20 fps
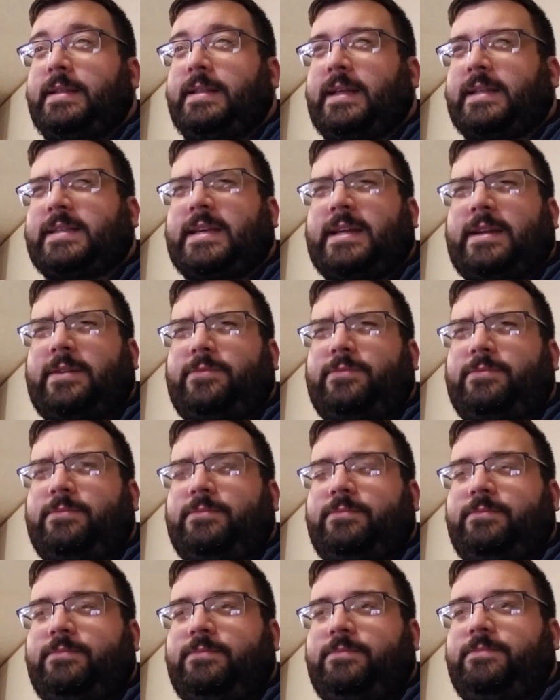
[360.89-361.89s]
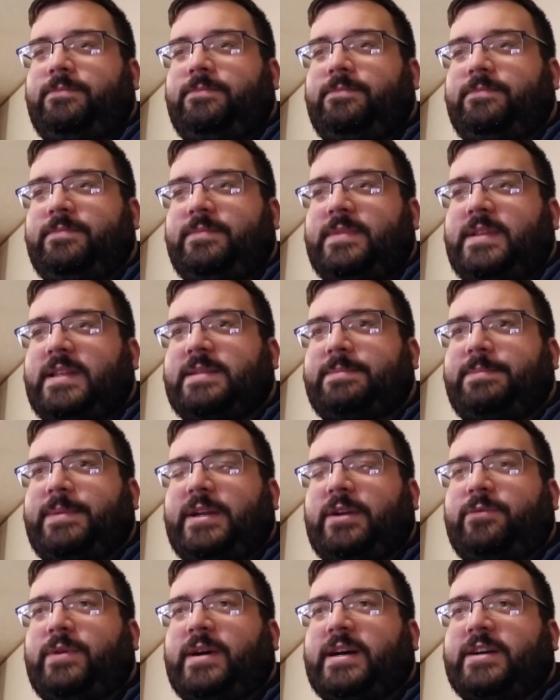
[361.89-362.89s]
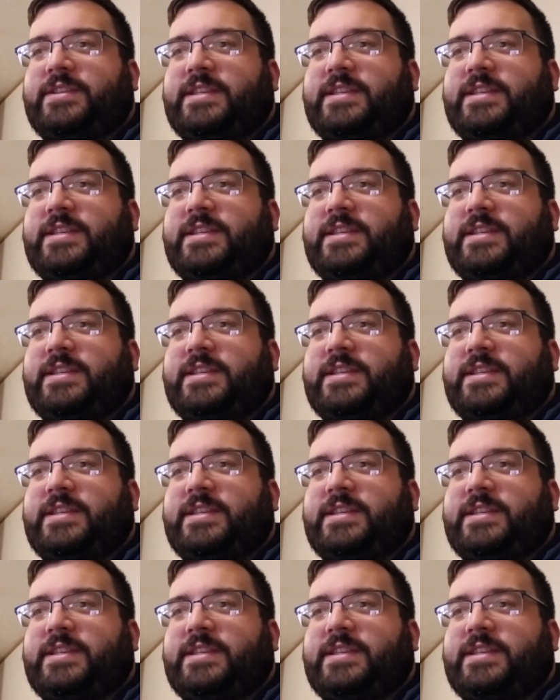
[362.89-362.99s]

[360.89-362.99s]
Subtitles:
that's kind of, it's been a while